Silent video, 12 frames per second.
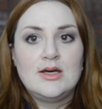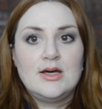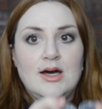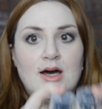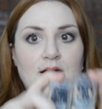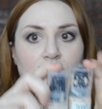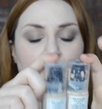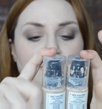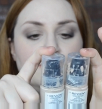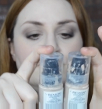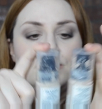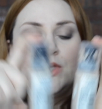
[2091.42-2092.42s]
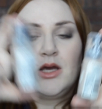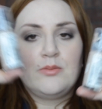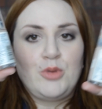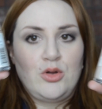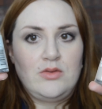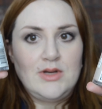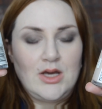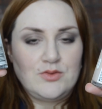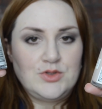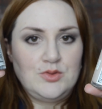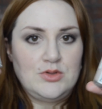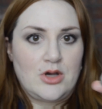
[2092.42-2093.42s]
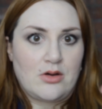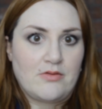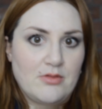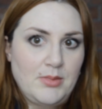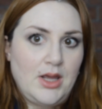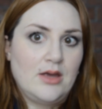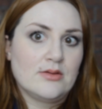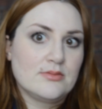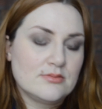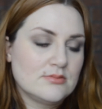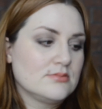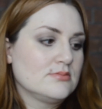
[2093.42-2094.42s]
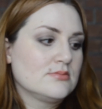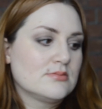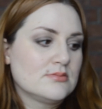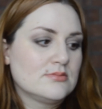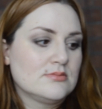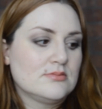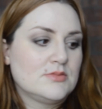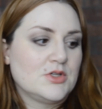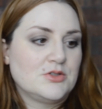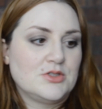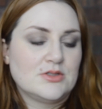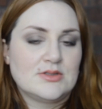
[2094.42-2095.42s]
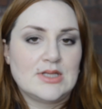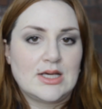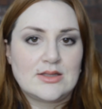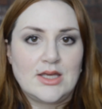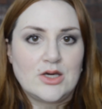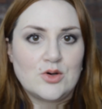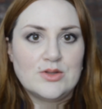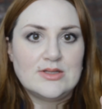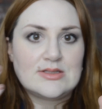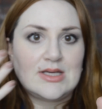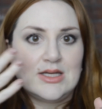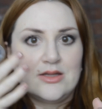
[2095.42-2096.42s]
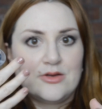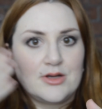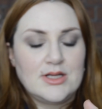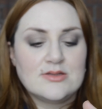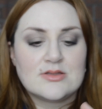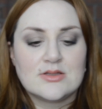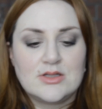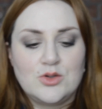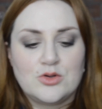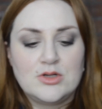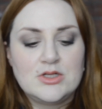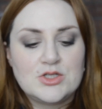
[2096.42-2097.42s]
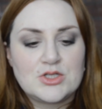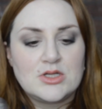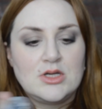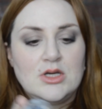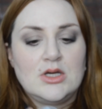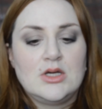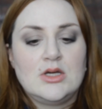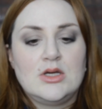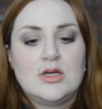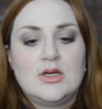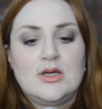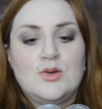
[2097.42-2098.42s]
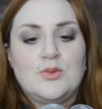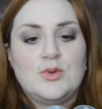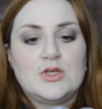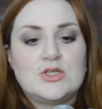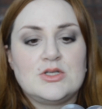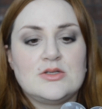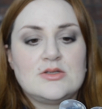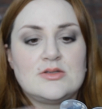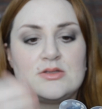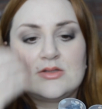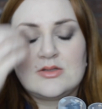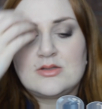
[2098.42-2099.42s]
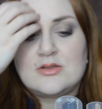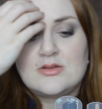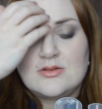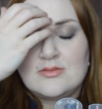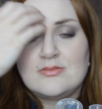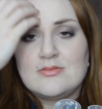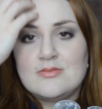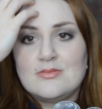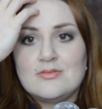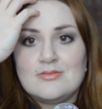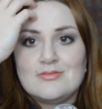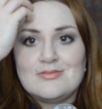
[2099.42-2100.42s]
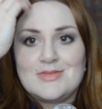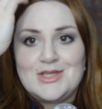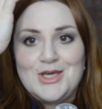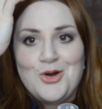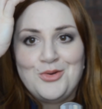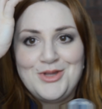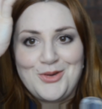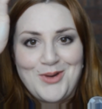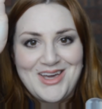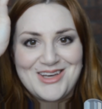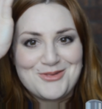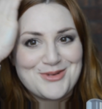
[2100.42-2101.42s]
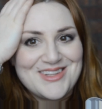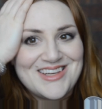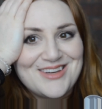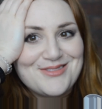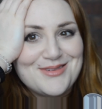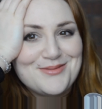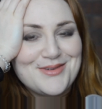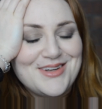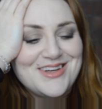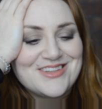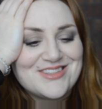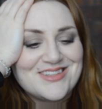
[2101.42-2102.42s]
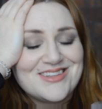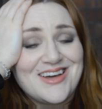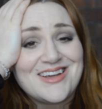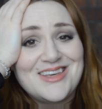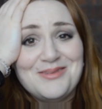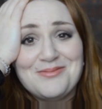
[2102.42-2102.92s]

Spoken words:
They are both now too dark for me. They're just like, they go on the skin and they're instantly orange, which is the only way I'll really get rid of foundation. I keep